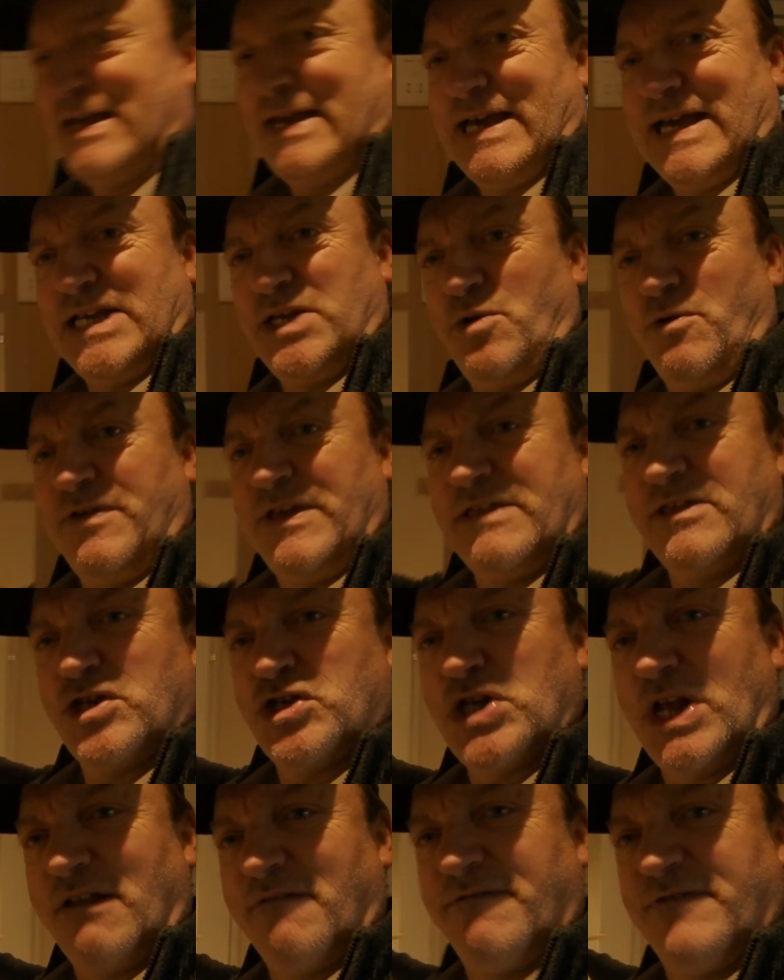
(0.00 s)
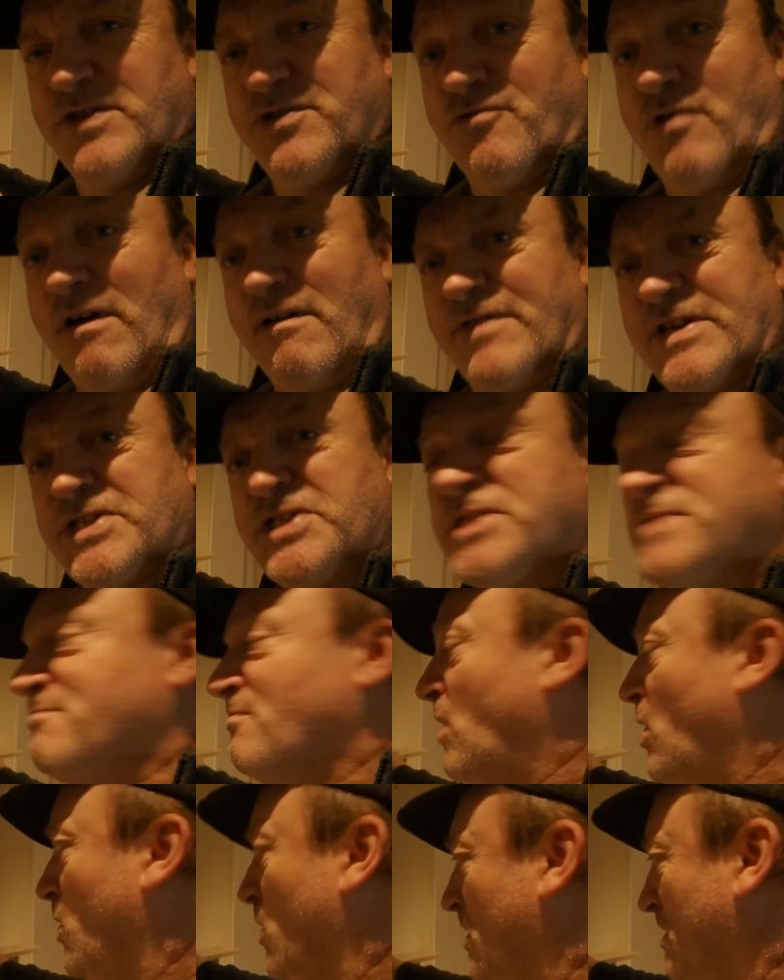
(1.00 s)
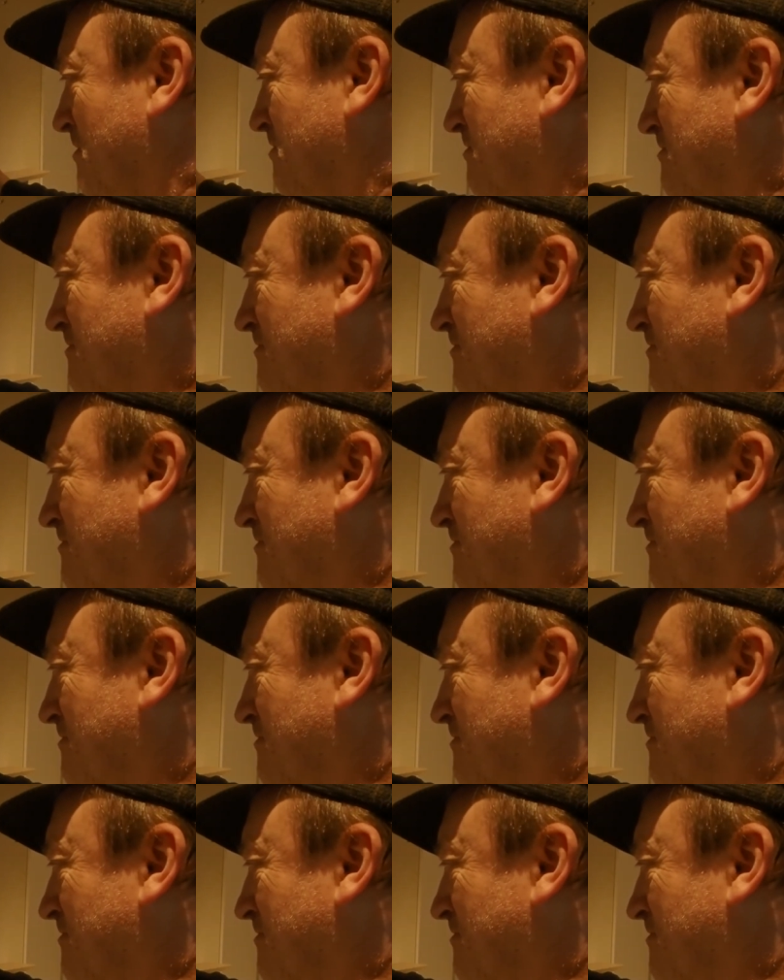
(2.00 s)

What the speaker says: I do think the shelf is rather small.